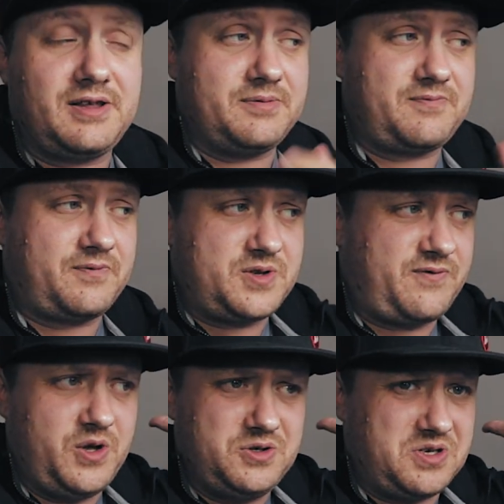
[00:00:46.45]
The
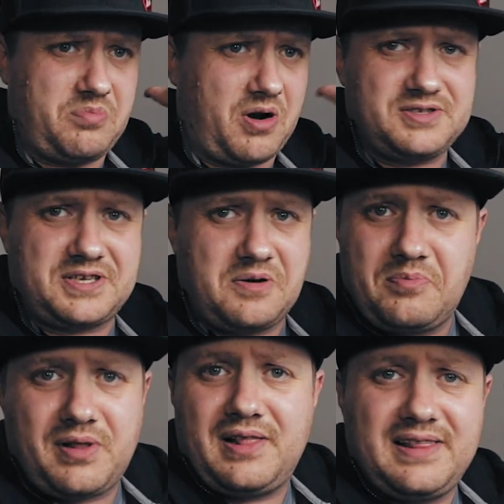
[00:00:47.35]
fusion part's
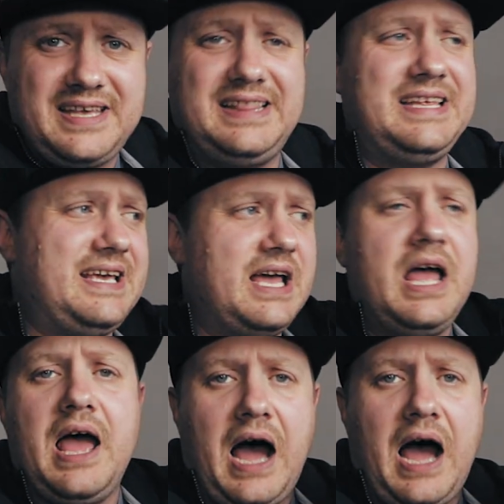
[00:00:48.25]
completely